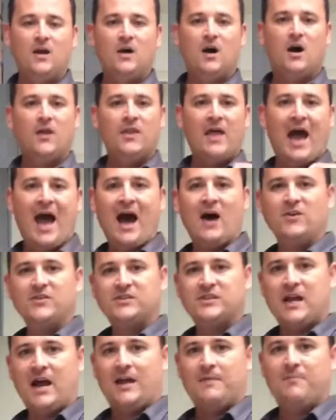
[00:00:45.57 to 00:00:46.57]
on the
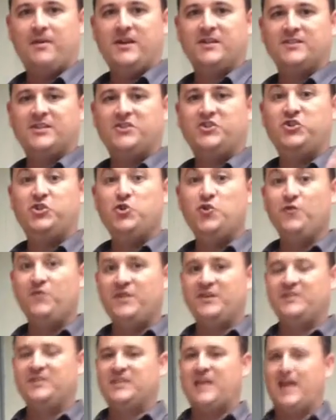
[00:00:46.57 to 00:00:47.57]
outside because it's
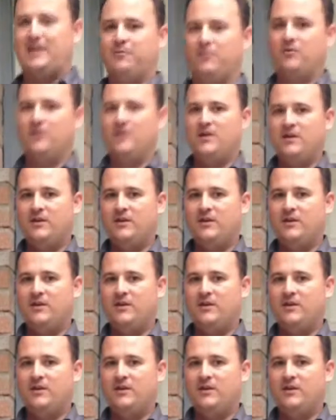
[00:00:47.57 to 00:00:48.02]
UV stable.